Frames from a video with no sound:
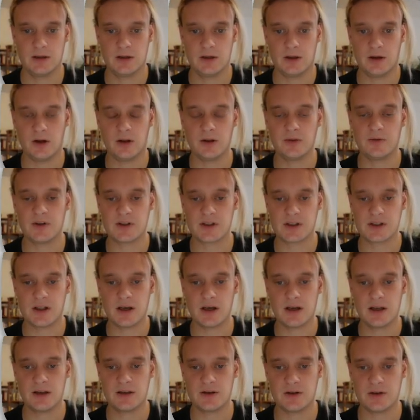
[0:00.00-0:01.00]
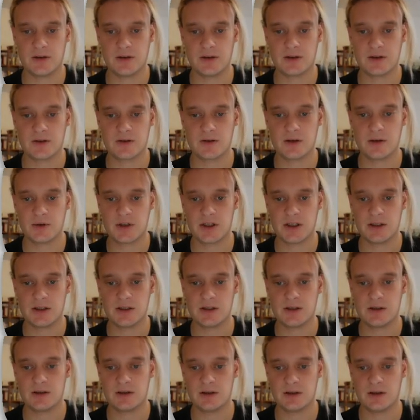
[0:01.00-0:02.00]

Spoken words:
all of our slides, all the descriptions,